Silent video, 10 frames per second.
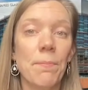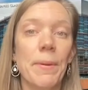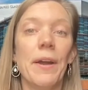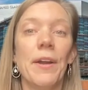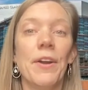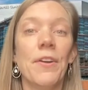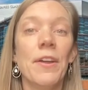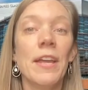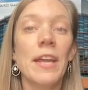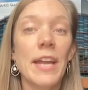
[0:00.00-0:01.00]
barrier
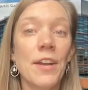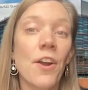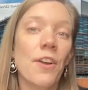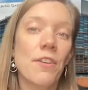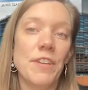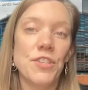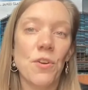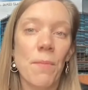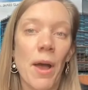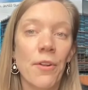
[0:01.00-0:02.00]
in our in
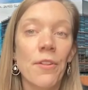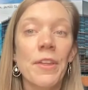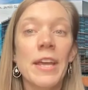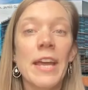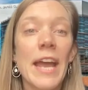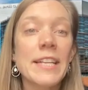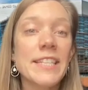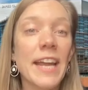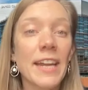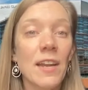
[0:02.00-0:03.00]
vitro model. And
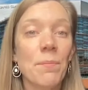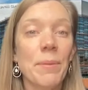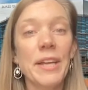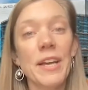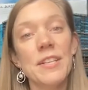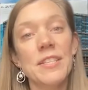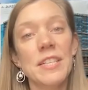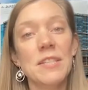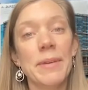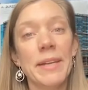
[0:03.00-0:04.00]
second, because
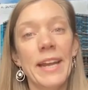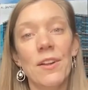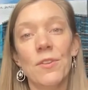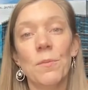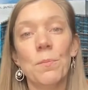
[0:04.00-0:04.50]
these mechanical